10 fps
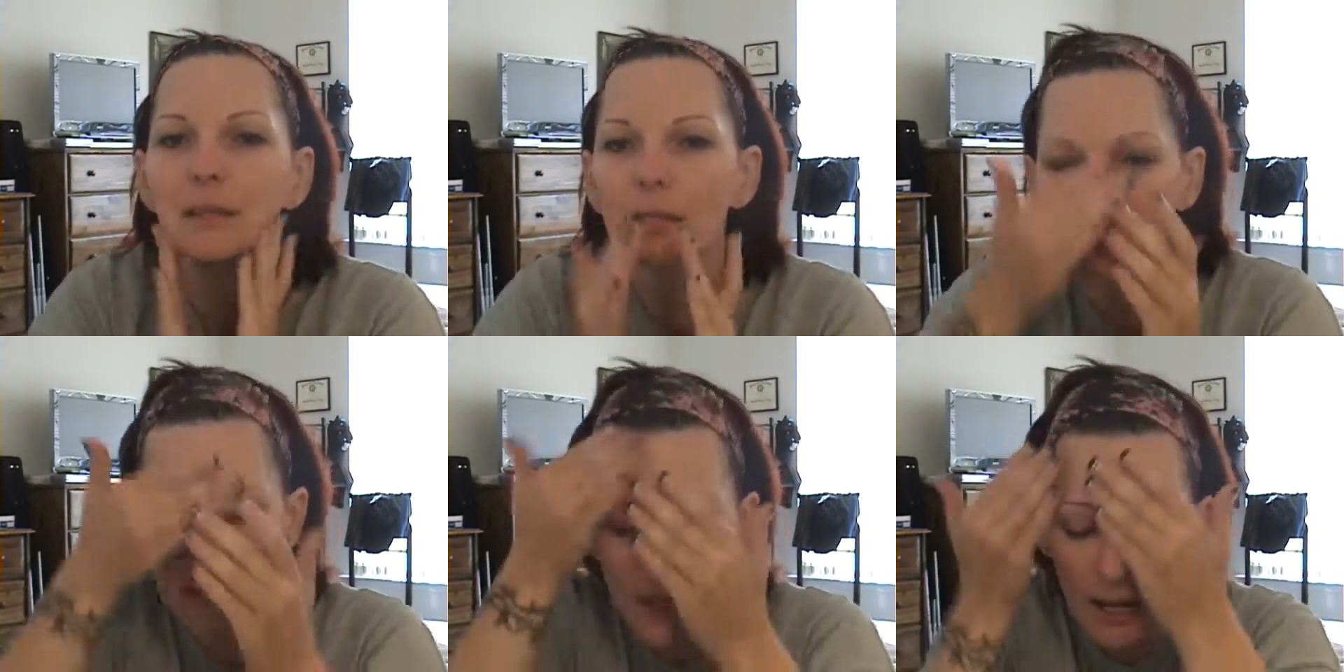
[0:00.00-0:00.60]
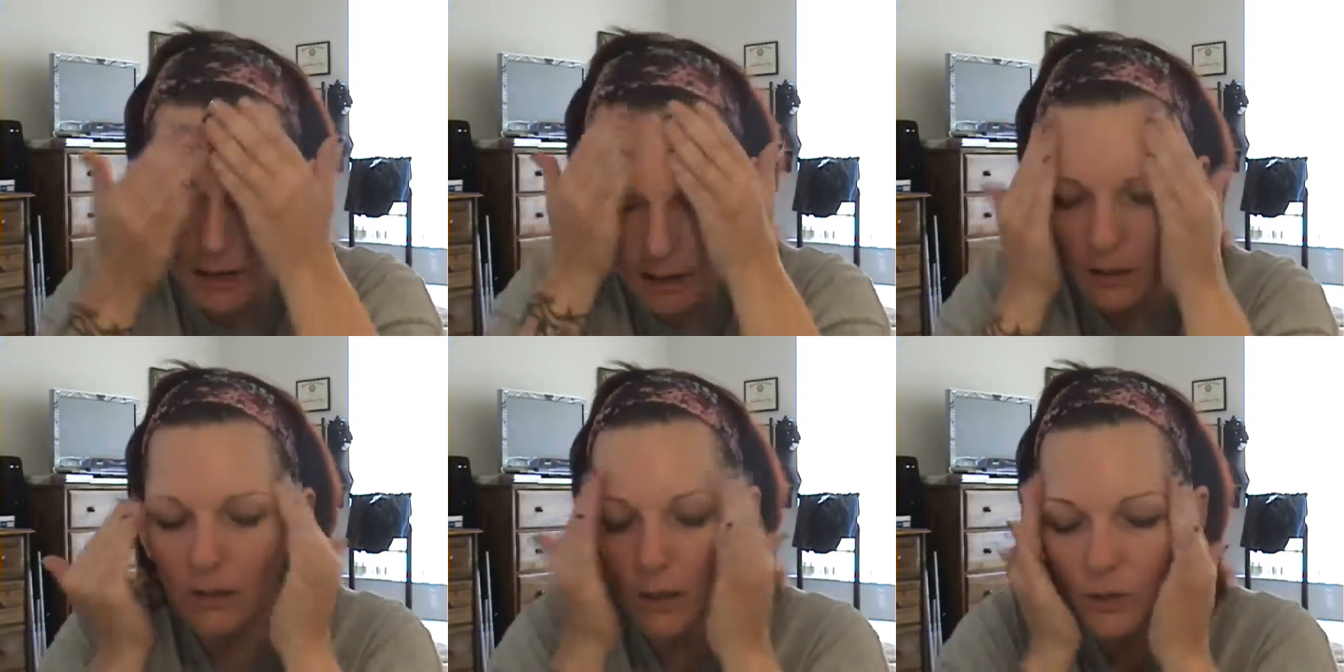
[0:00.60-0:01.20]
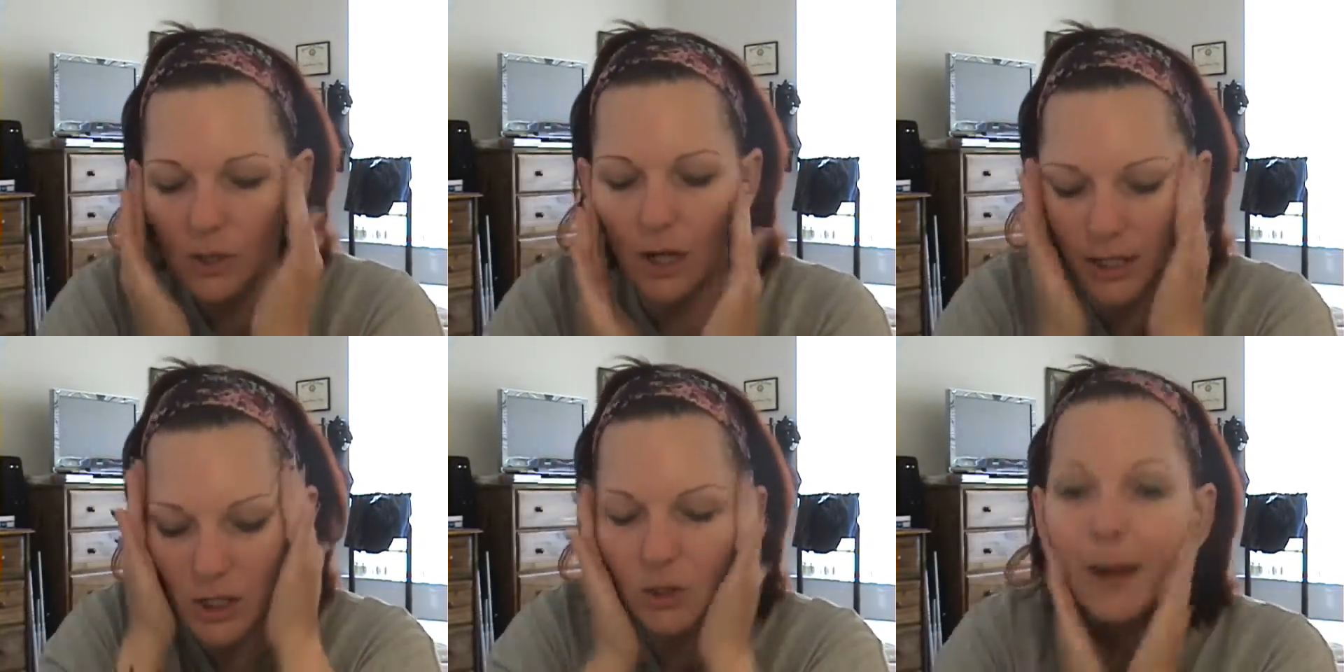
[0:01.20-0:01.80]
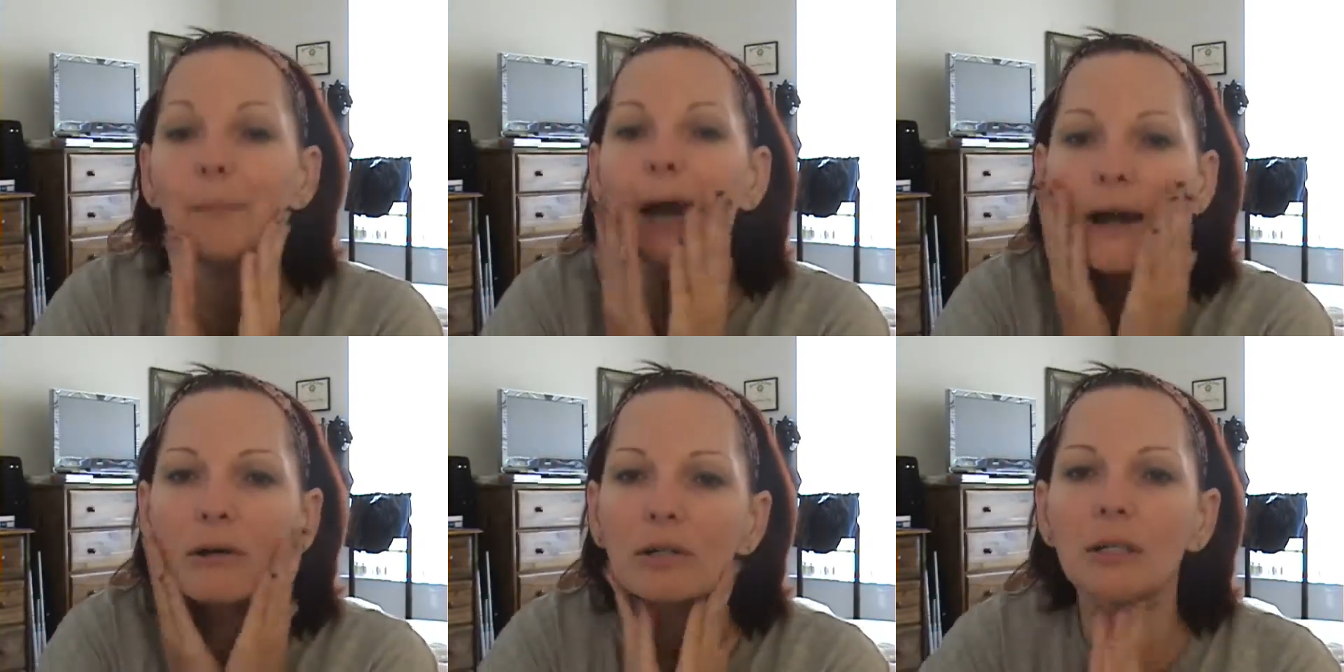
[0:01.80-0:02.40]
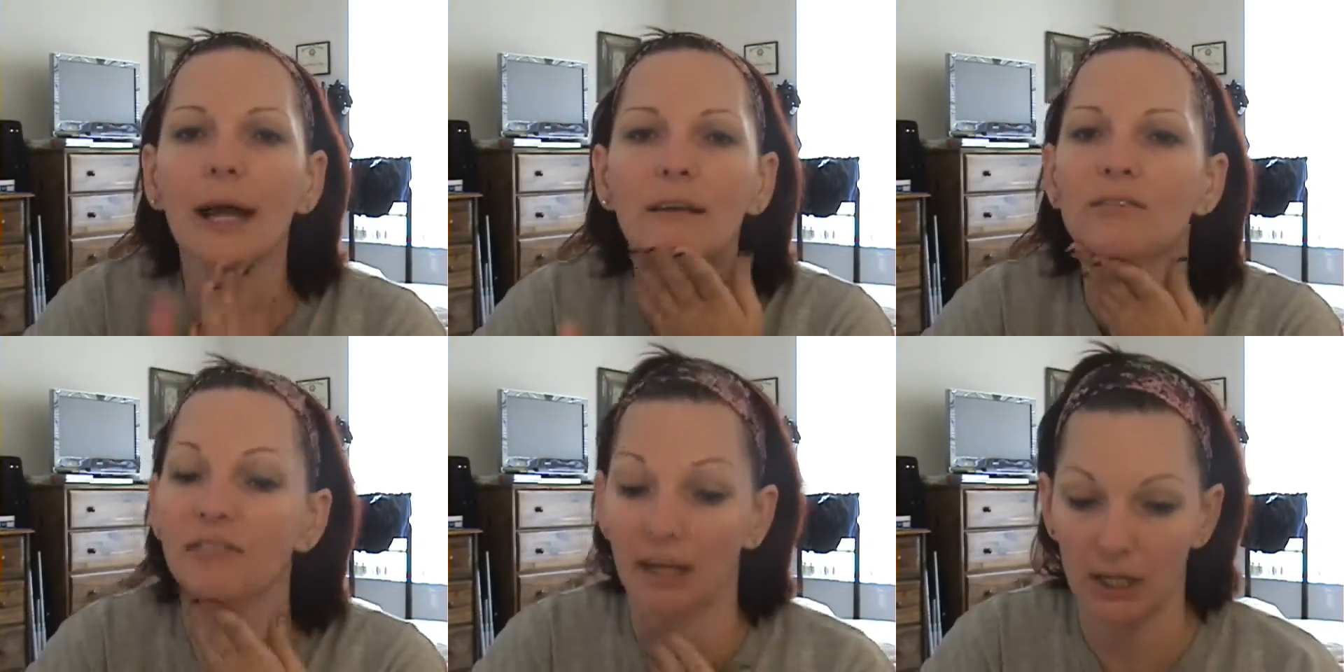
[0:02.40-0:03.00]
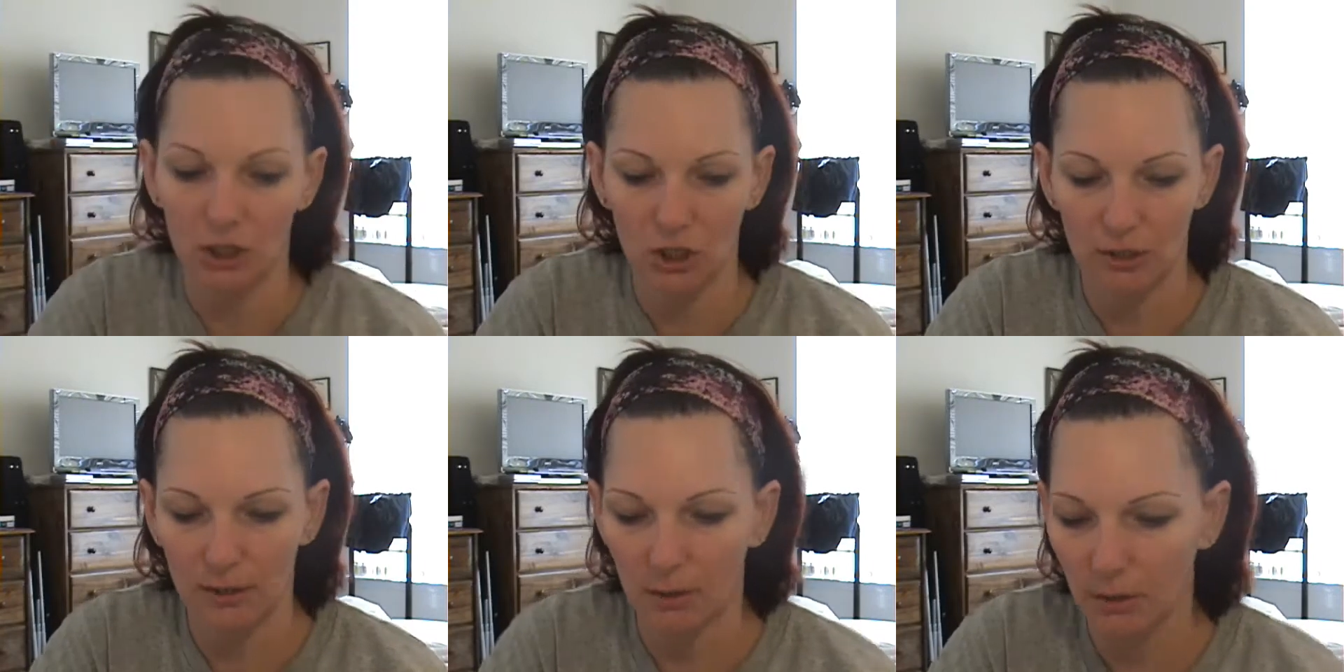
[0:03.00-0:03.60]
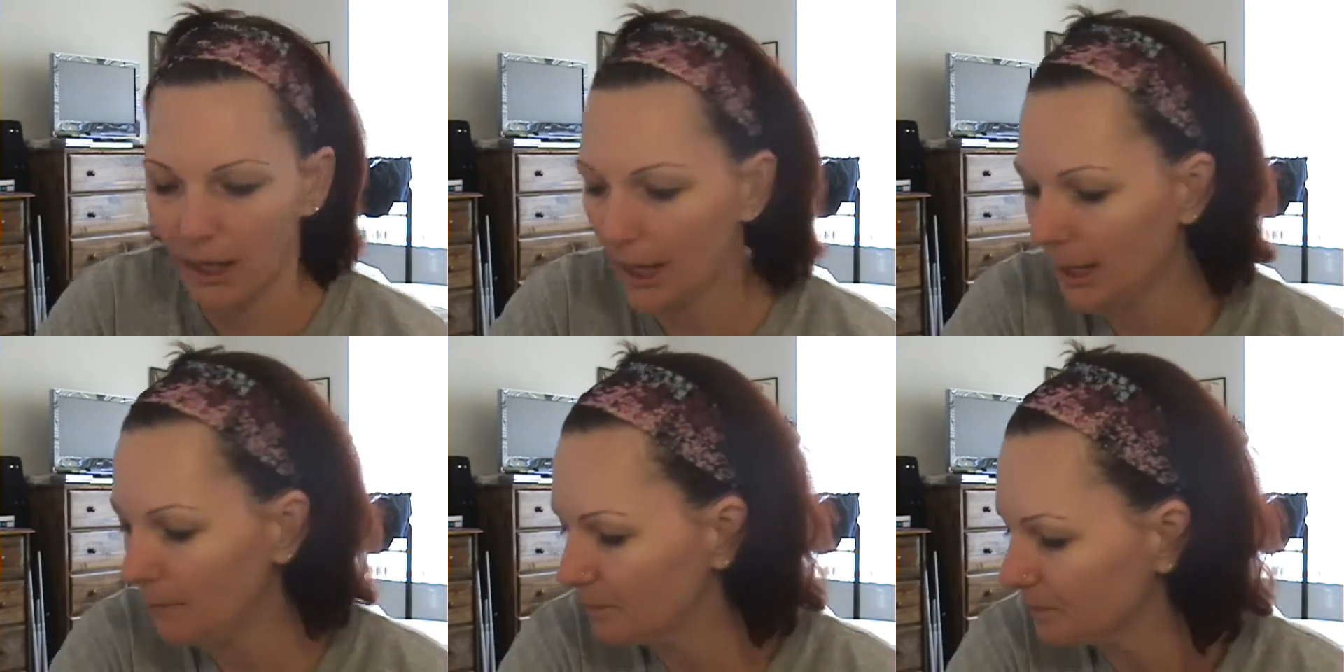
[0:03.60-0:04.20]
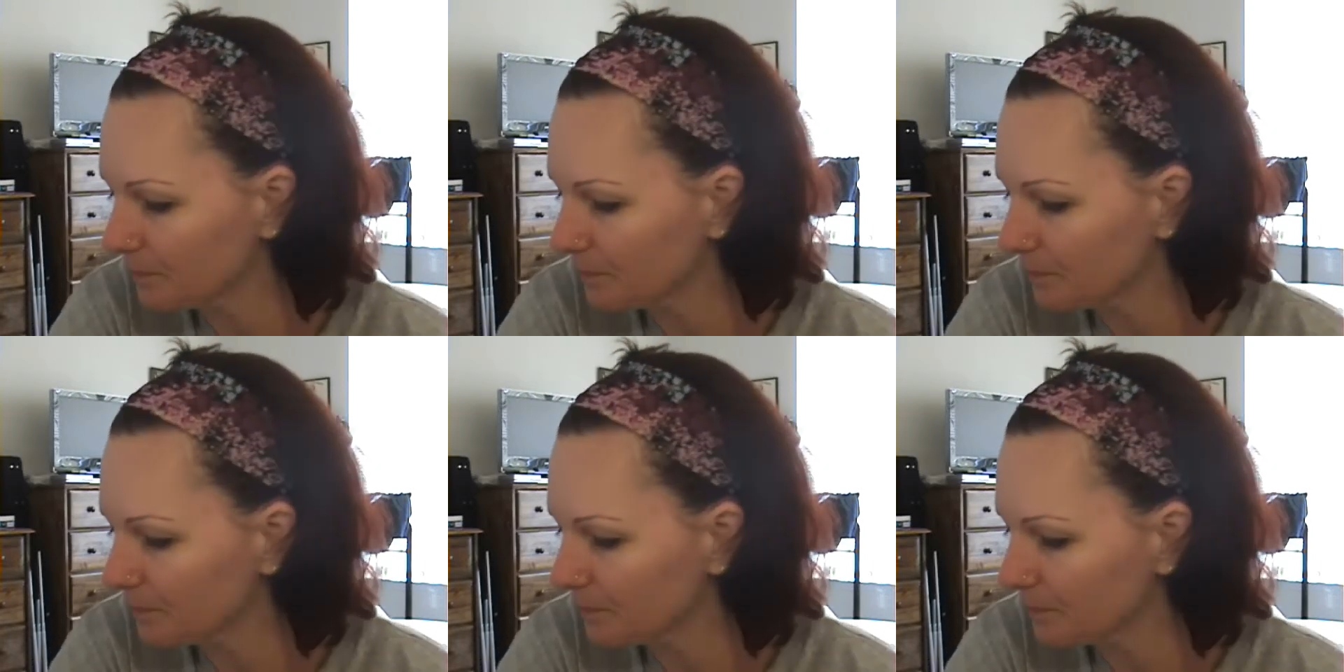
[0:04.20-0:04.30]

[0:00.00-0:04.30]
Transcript: This goes on to a powder-like finish. Okay?